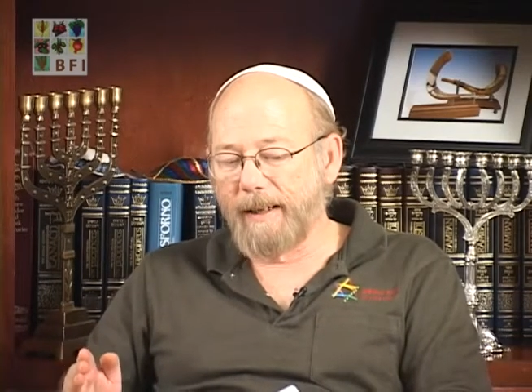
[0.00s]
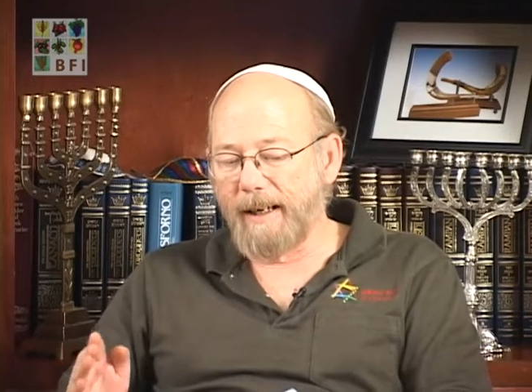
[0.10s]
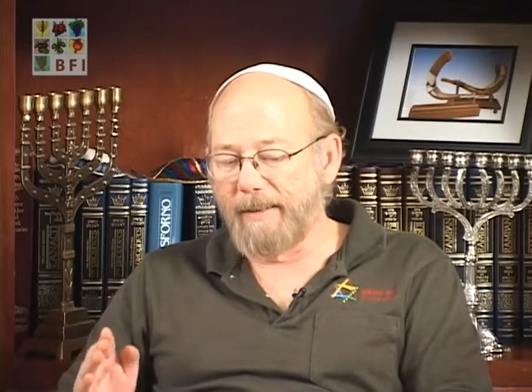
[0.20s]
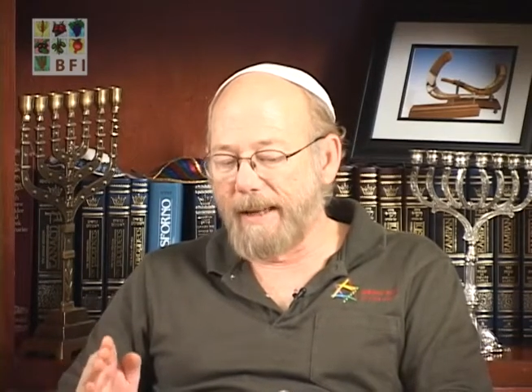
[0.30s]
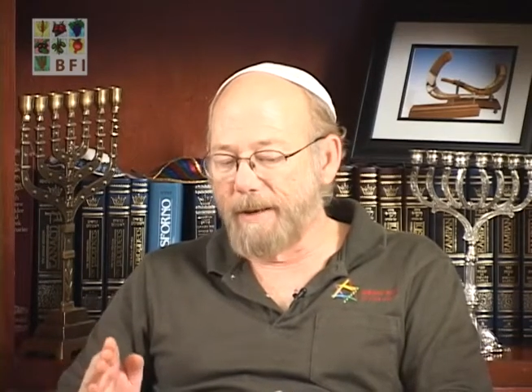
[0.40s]

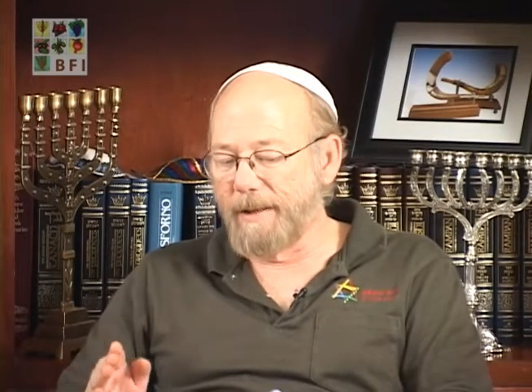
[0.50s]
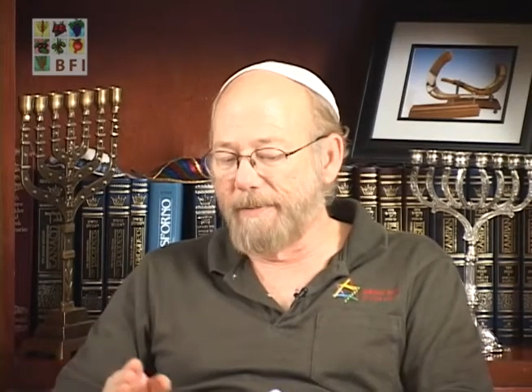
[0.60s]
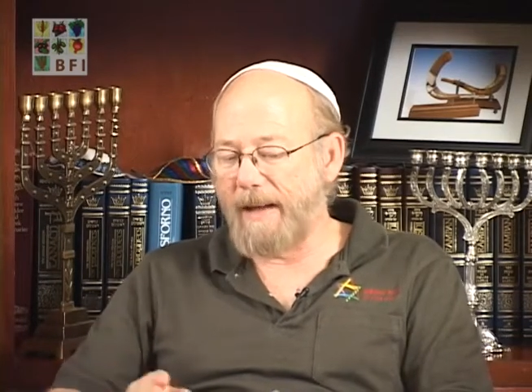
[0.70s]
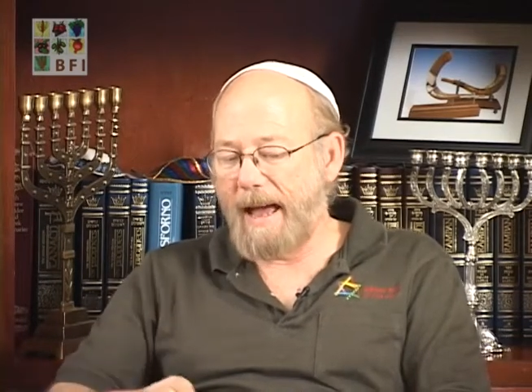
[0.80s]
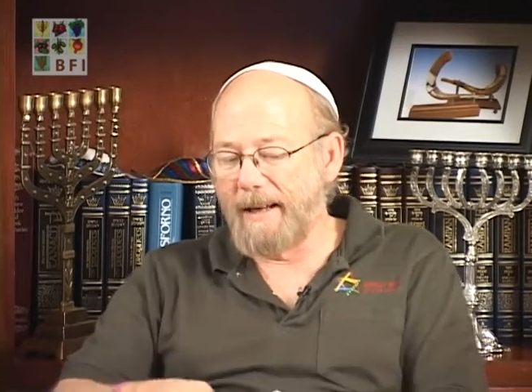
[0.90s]
and they are
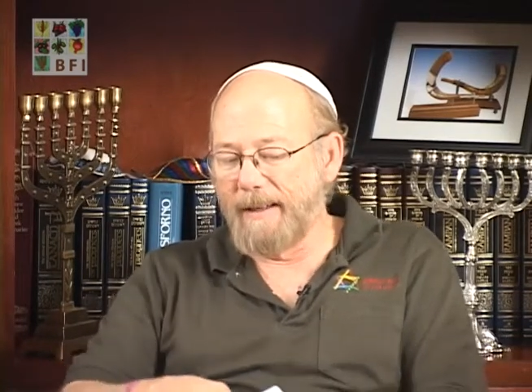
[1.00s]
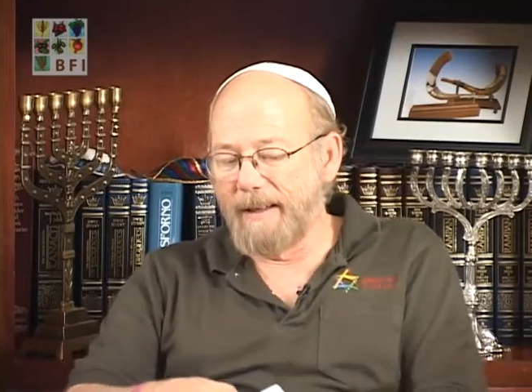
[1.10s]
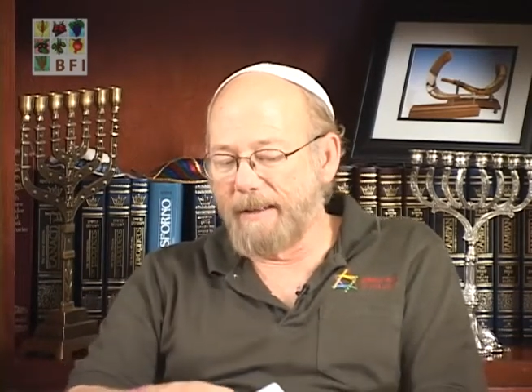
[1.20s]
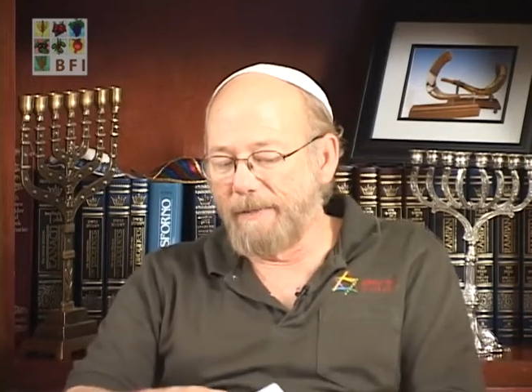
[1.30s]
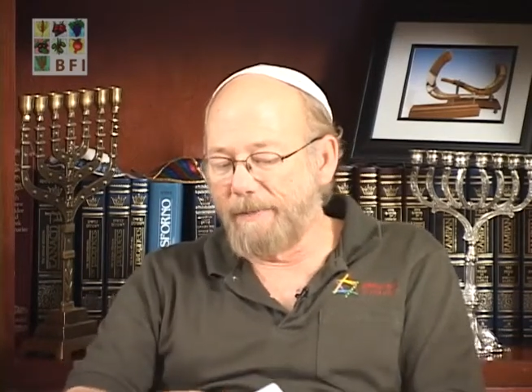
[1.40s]
divided
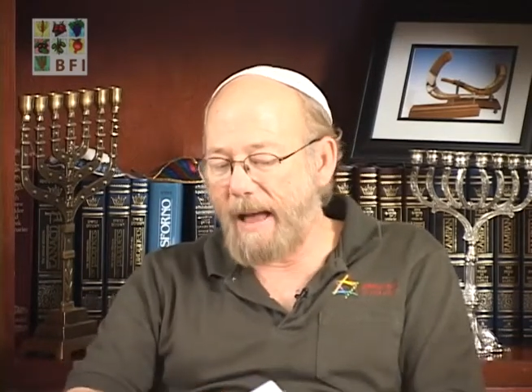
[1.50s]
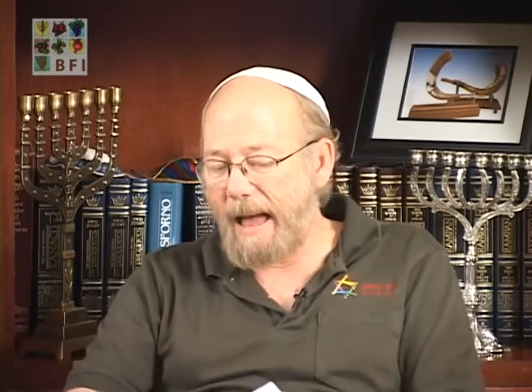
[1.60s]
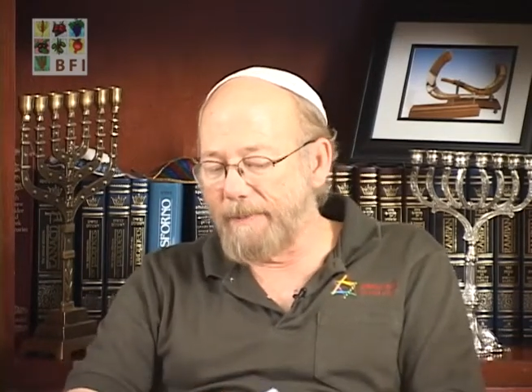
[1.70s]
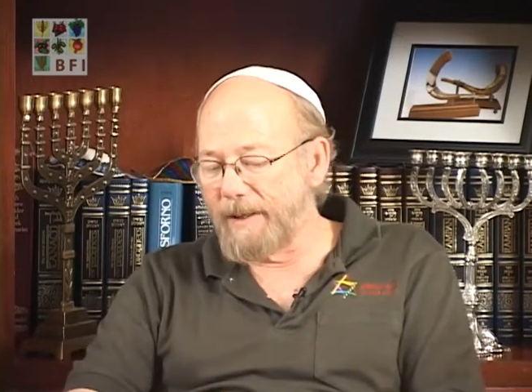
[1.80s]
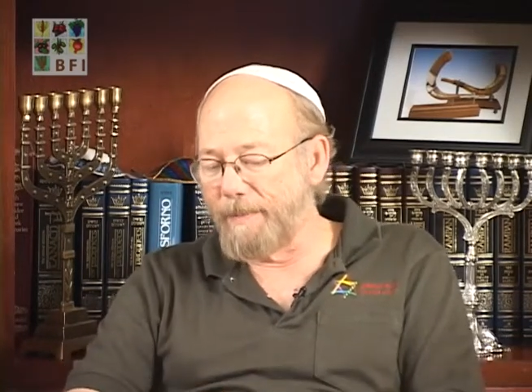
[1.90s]
into
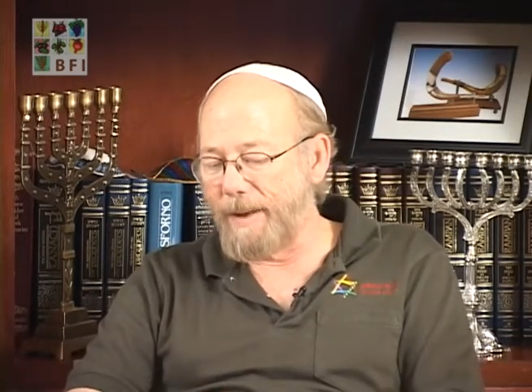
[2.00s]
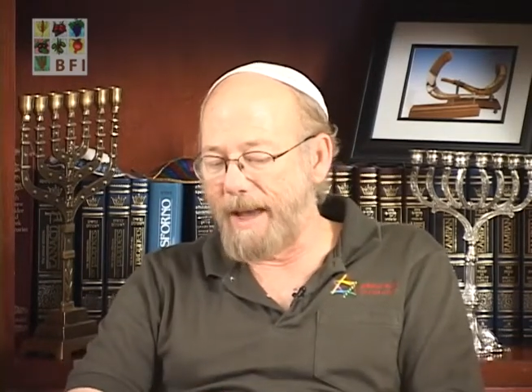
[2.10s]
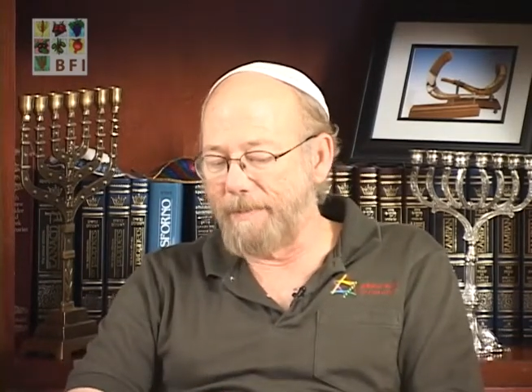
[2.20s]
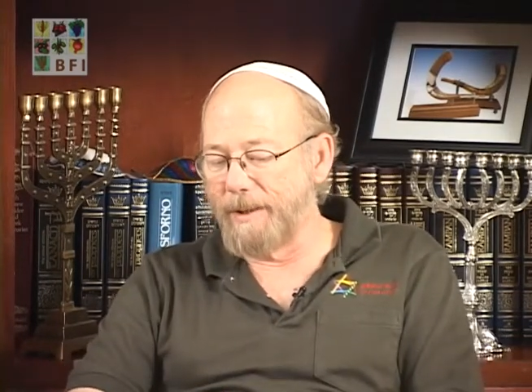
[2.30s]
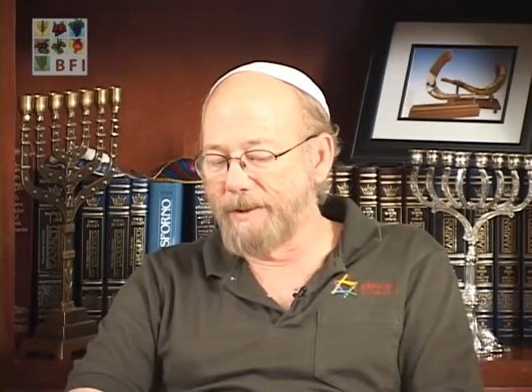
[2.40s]
5
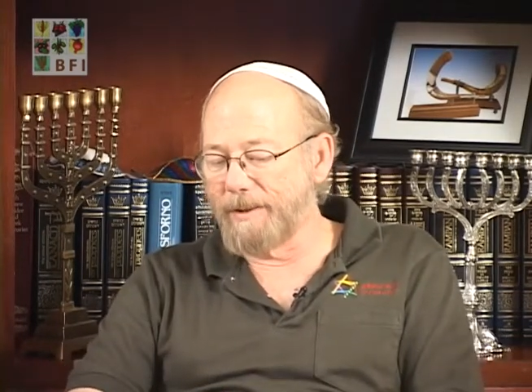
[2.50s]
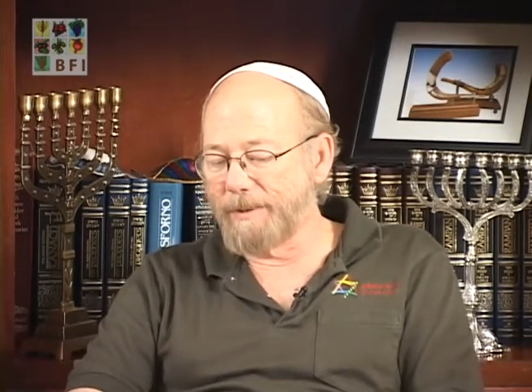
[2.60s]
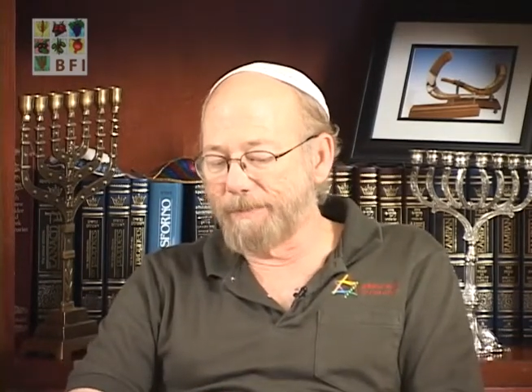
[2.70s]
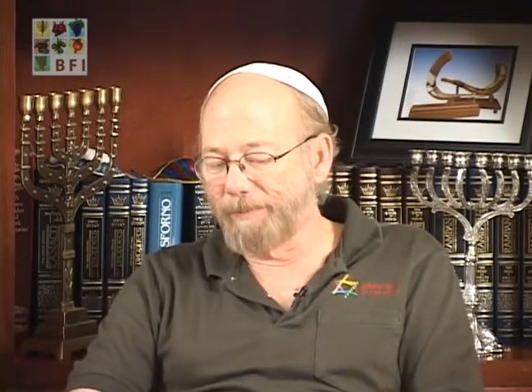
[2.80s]
commandments